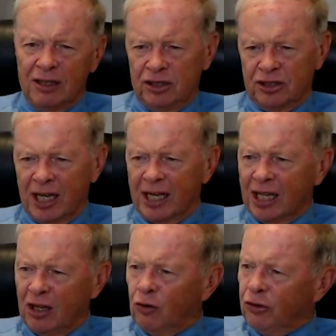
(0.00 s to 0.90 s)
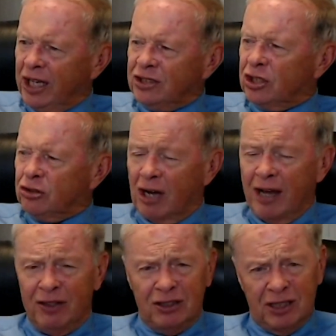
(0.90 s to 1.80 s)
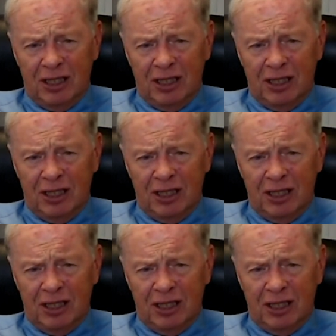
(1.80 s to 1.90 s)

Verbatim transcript: just like in the old days of the drive-ins.